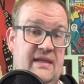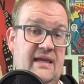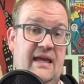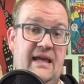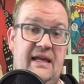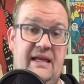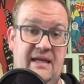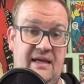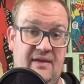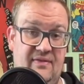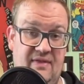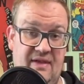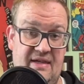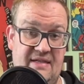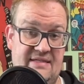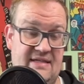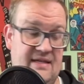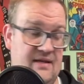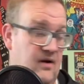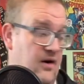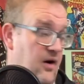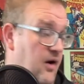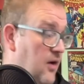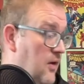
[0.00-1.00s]
any of this
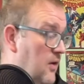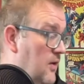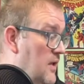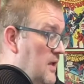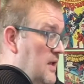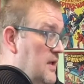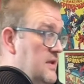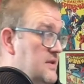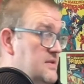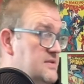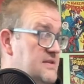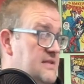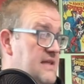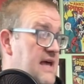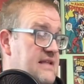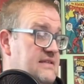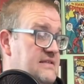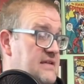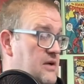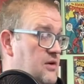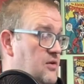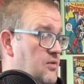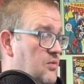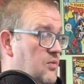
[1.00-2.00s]
at all. So
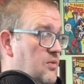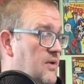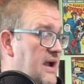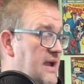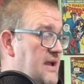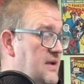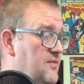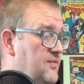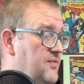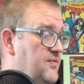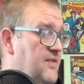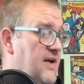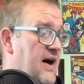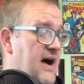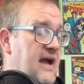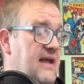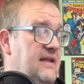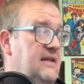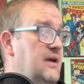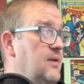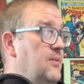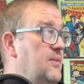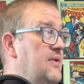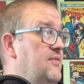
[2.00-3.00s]
that's a great
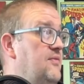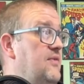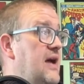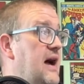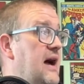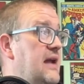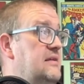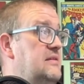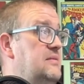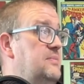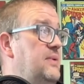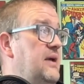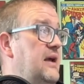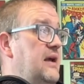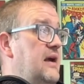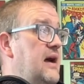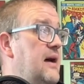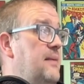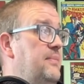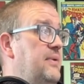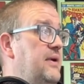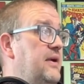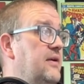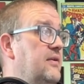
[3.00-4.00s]
find that we've got to pick
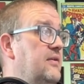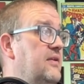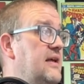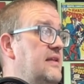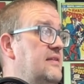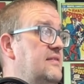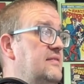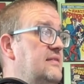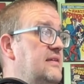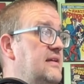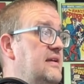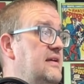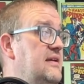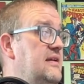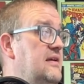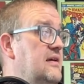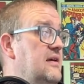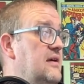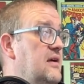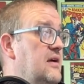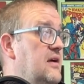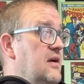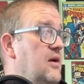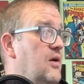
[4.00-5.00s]
up here. Let's see
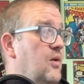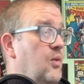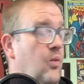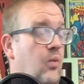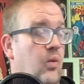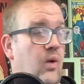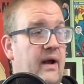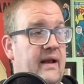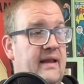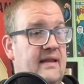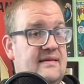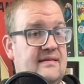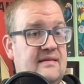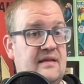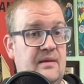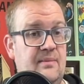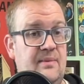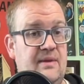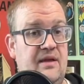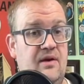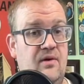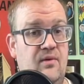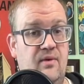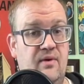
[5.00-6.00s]
what it's going to
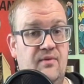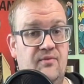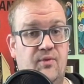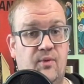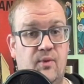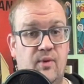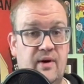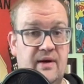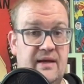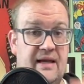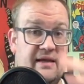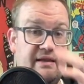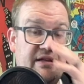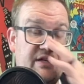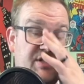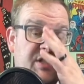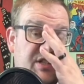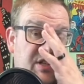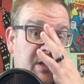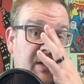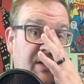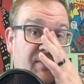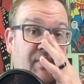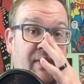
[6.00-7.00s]
be going for. Now, there's
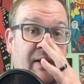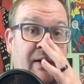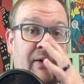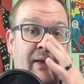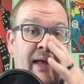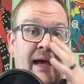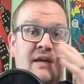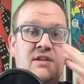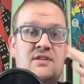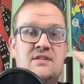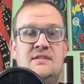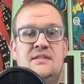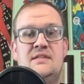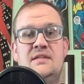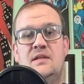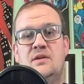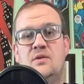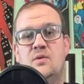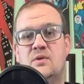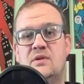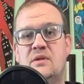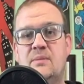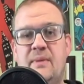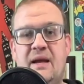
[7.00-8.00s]
two different collections in the
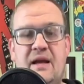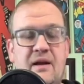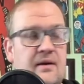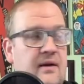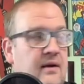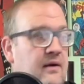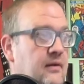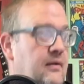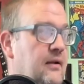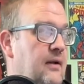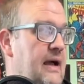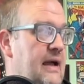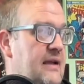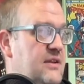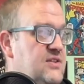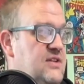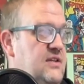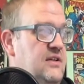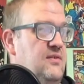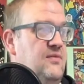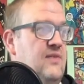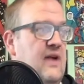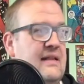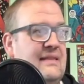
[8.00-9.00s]
North America
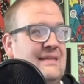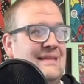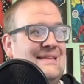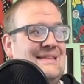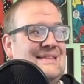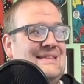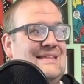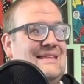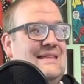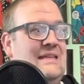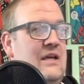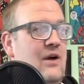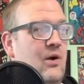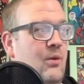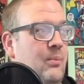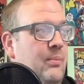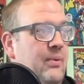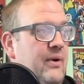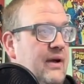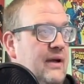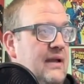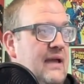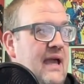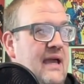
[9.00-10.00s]
collection. You've got the
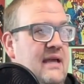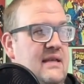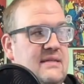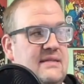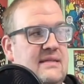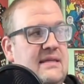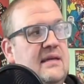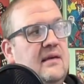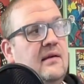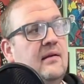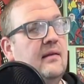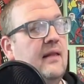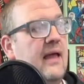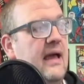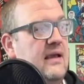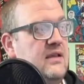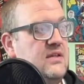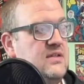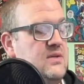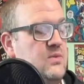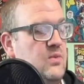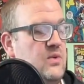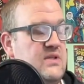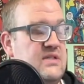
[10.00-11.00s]
Steelbook HD
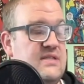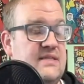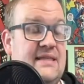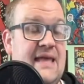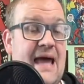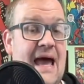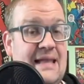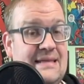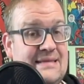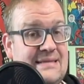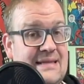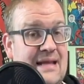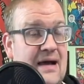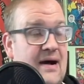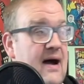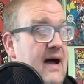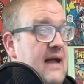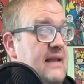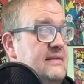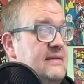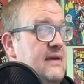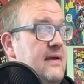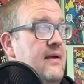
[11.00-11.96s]
collection, which that's not.